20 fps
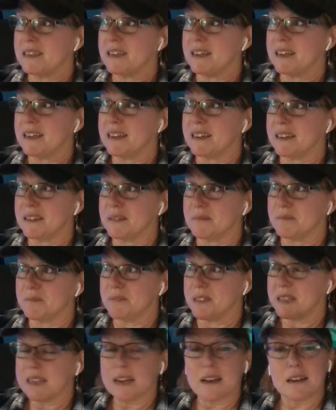And
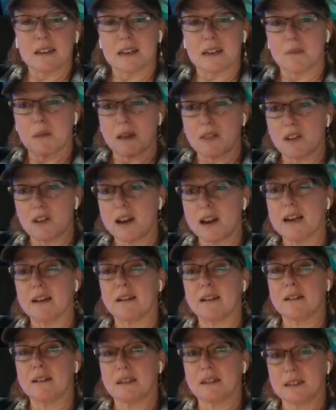the second time, I thought I
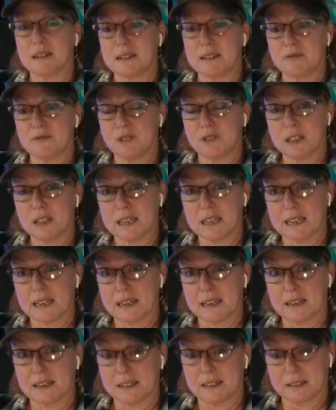
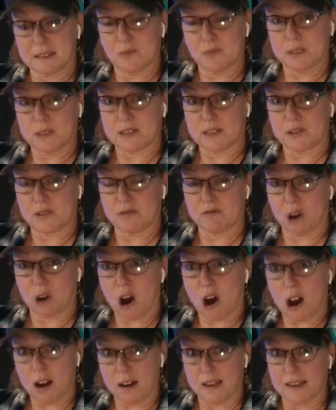really was
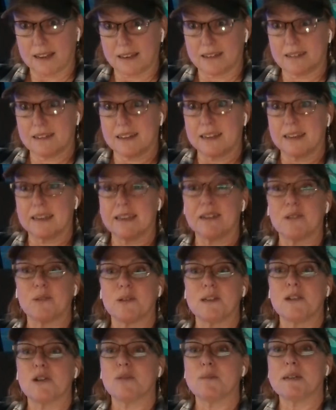on it. Like it
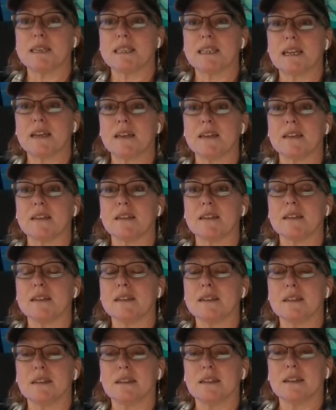only took me a second.
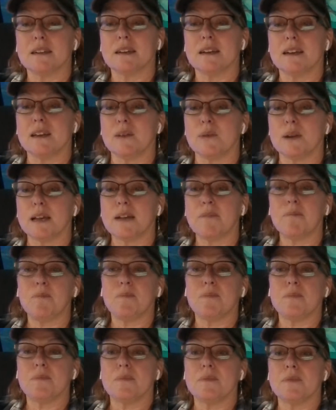Anyway,
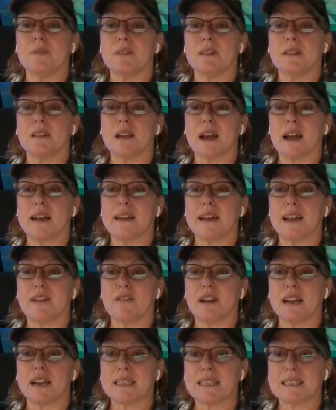I
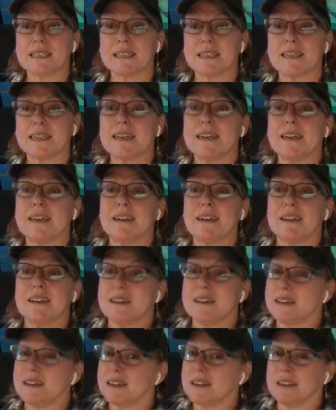digress.
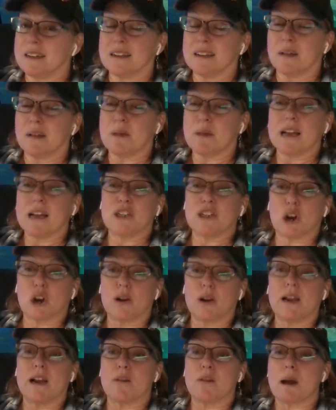I'm not
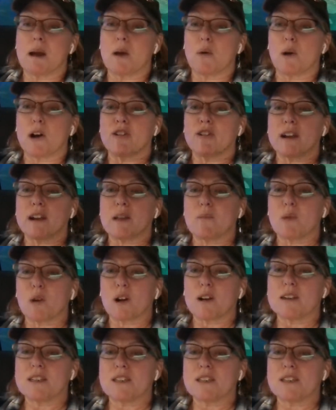choking on my water anymore.